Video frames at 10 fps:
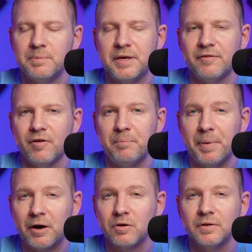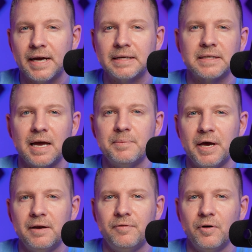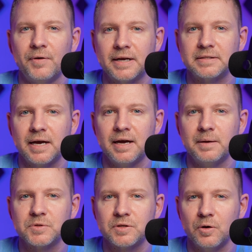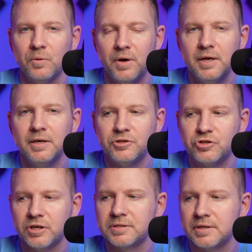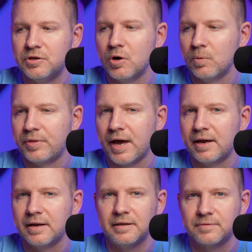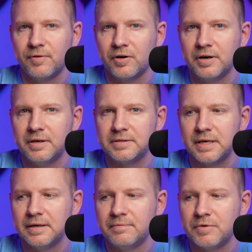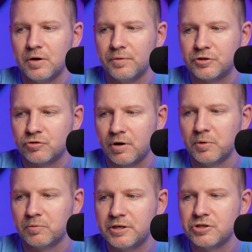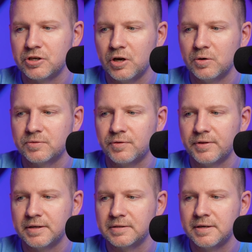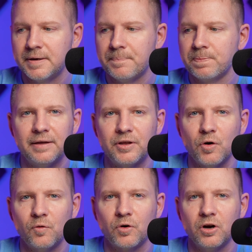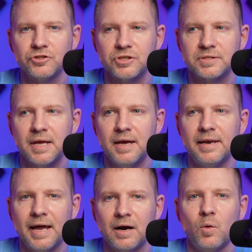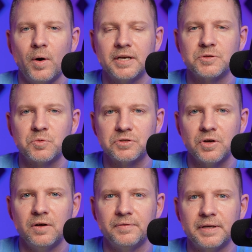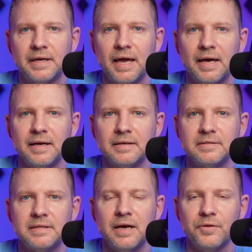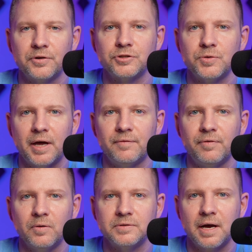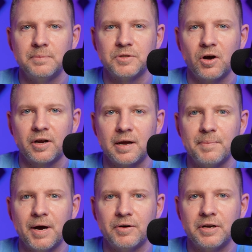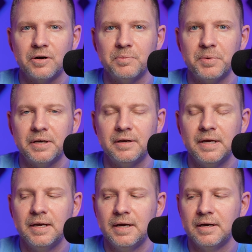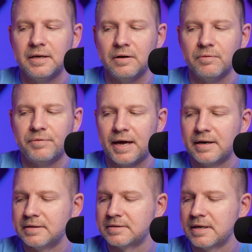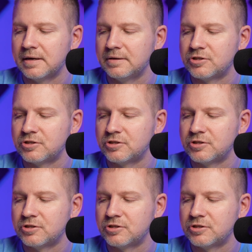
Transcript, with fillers: me of a Beyer-like type headphone at times. So just note that as far as uh, you know, the treble region goes for this. And then overall, just not quite as resolving as the other two headphones I'm talking about here. But, you know, that is uh,